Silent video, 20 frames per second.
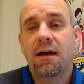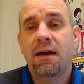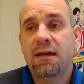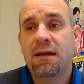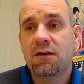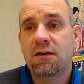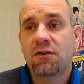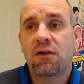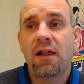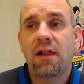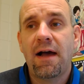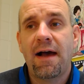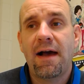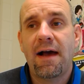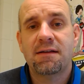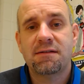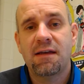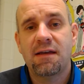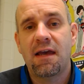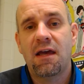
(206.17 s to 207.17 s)
in
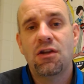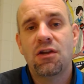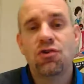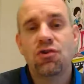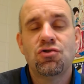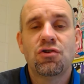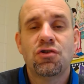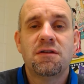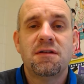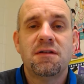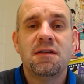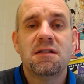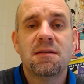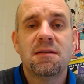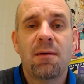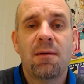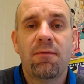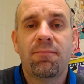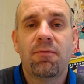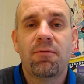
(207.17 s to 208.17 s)
class, and you should see
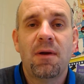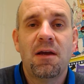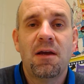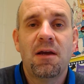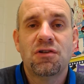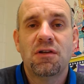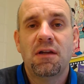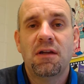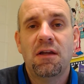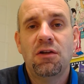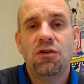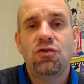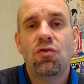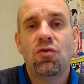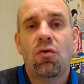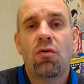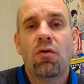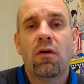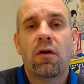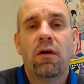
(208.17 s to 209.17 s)
some information in
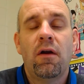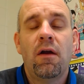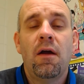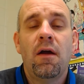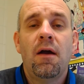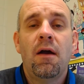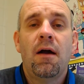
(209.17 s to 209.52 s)
your